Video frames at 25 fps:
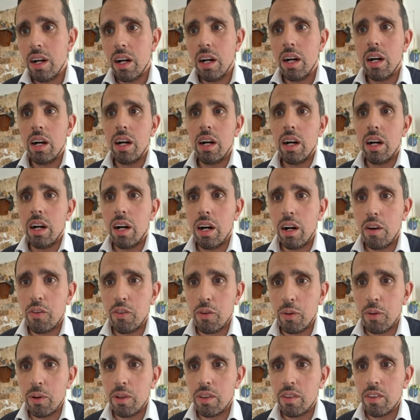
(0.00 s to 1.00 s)
uh,
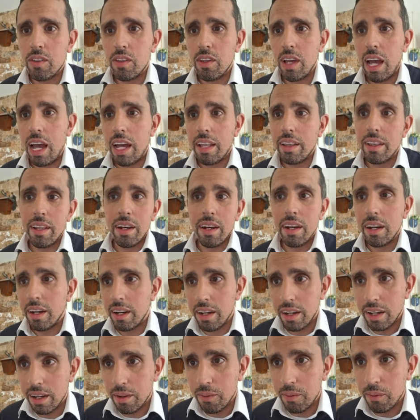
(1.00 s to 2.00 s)
afterwards, and
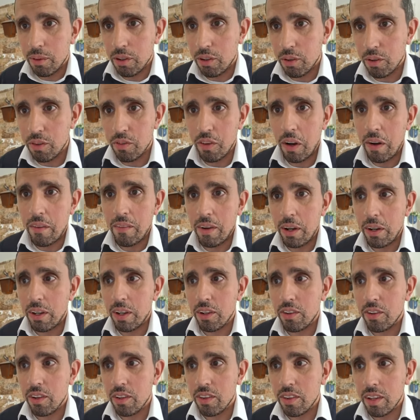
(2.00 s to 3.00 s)
uh, which was very, very
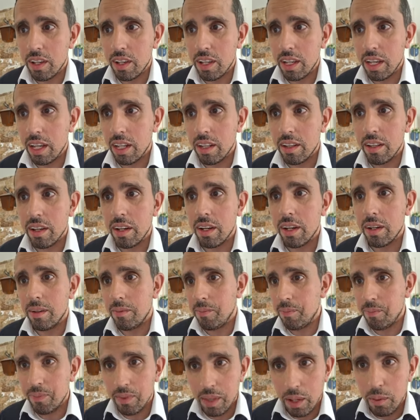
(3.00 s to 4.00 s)
interesting. And
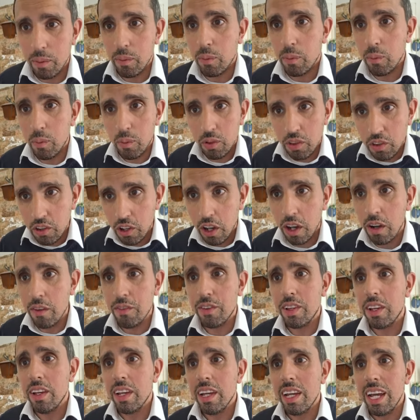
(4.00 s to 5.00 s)
uh, he
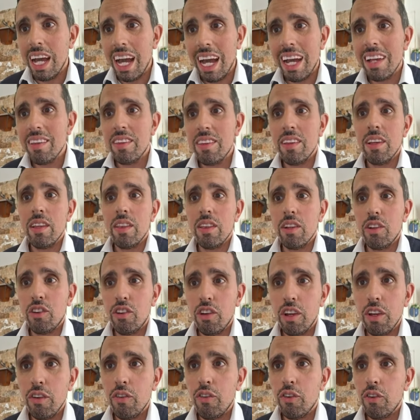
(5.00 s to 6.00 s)
served as the
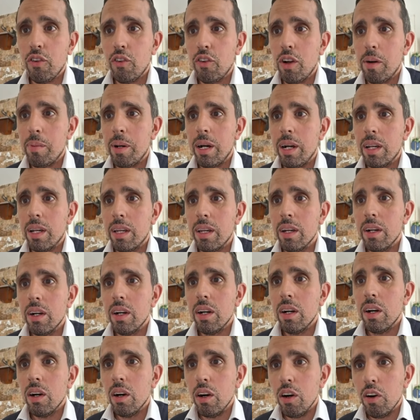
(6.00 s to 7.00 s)
chief rabbi
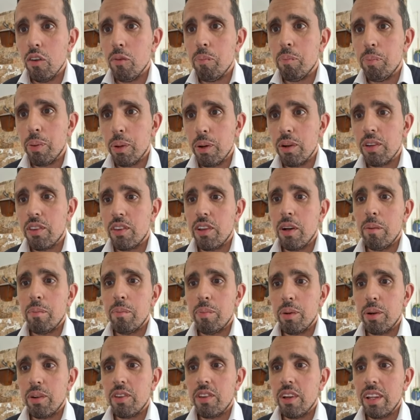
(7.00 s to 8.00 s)
of
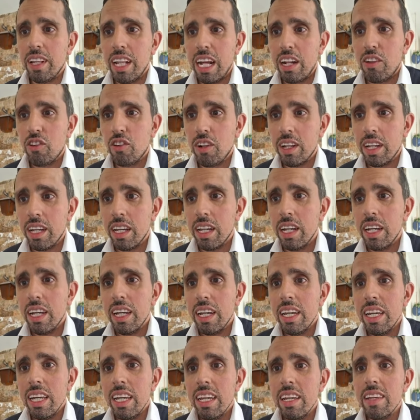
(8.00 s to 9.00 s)
Bursa. Bursa, naturally,
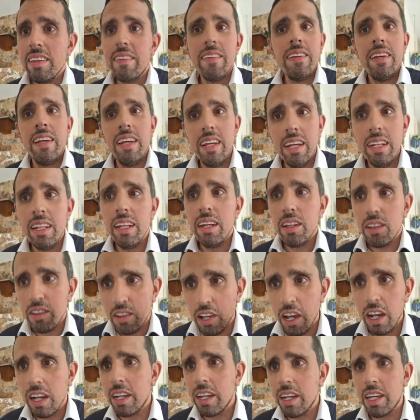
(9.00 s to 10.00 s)
is in
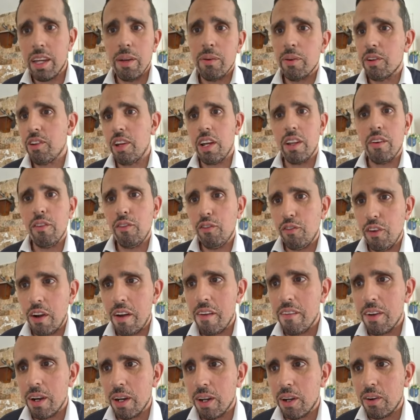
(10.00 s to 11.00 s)
Turkey, which had a
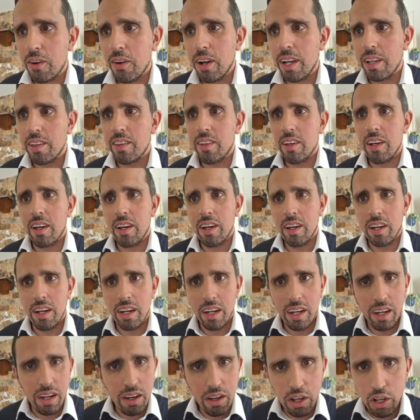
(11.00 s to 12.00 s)
very, very great,
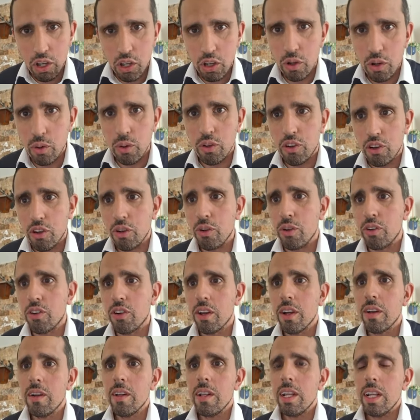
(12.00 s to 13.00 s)
uh, huge,
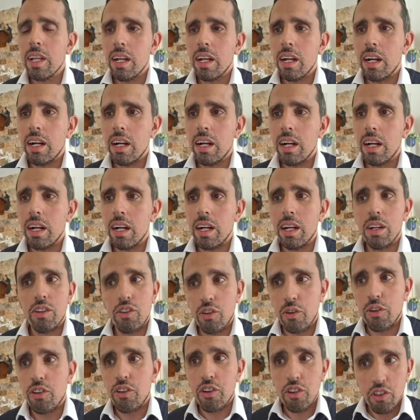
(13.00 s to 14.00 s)
huge uh,
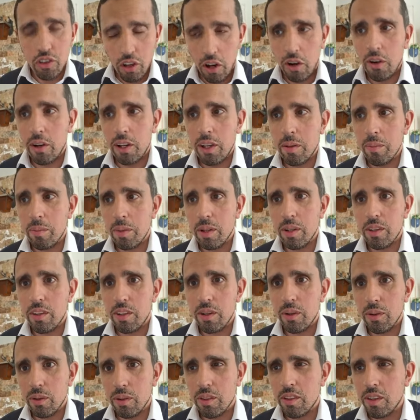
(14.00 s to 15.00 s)
Jewish Torah
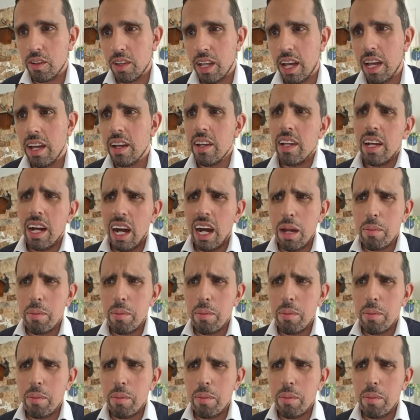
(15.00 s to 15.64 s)
community also there.